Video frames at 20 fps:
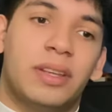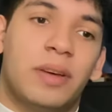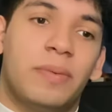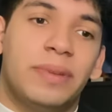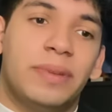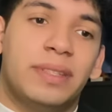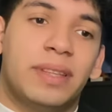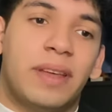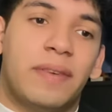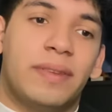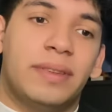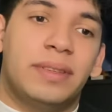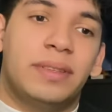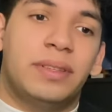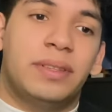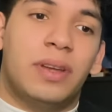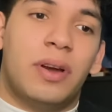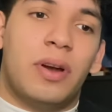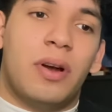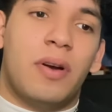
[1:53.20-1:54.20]
almost 7,
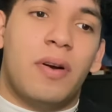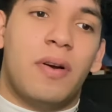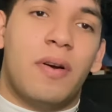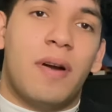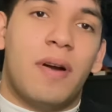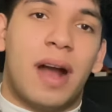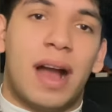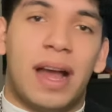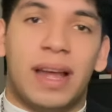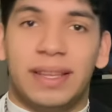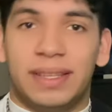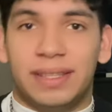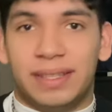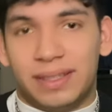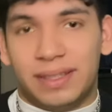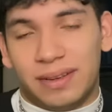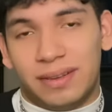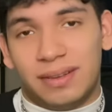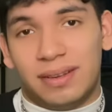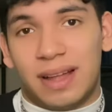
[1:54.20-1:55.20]
so I
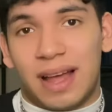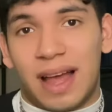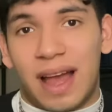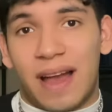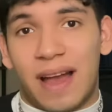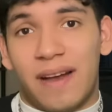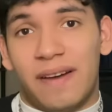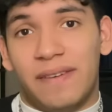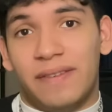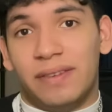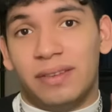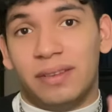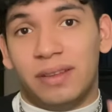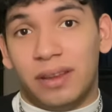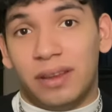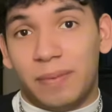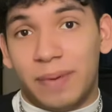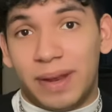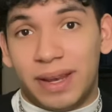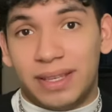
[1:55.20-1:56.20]
still have a little
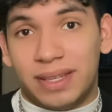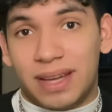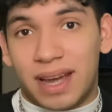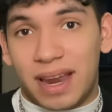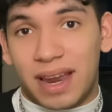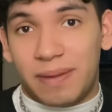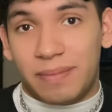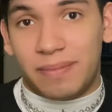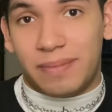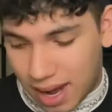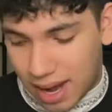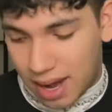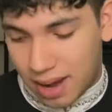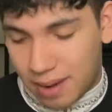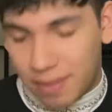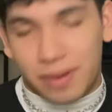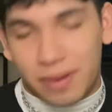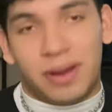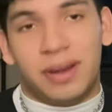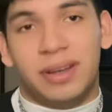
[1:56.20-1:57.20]
bit of time. I
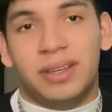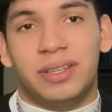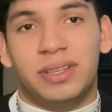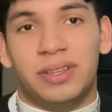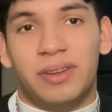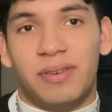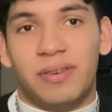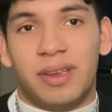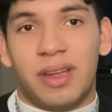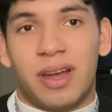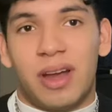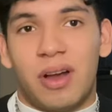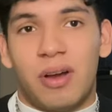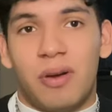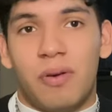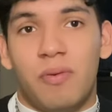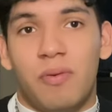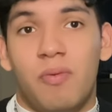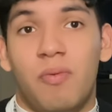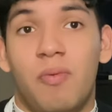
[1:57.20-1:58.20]
am gonna show
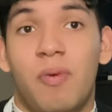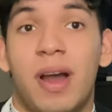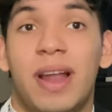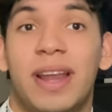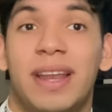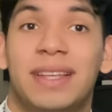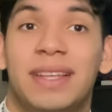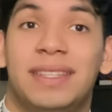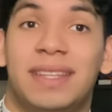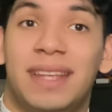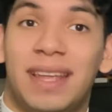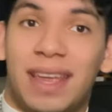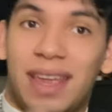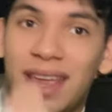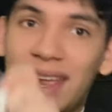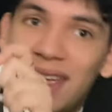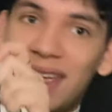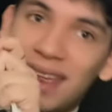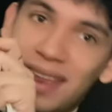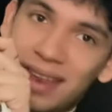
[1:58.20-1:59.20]
y'all what is
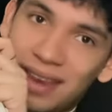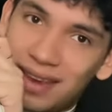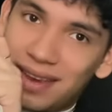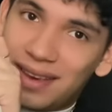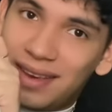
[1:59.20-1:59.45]
in